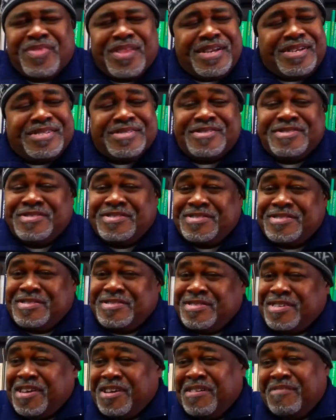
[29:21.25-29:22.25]
Yeah.
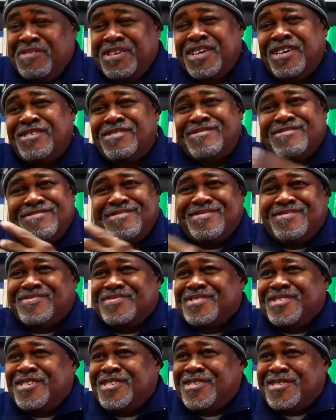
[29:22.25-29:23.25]
There we go. There you
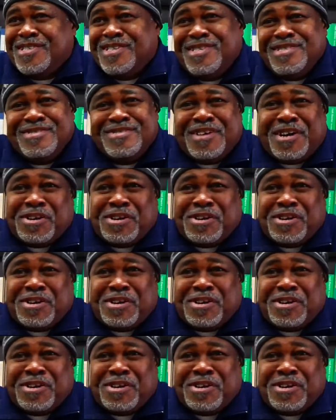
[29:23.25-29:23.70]
go. Yeah.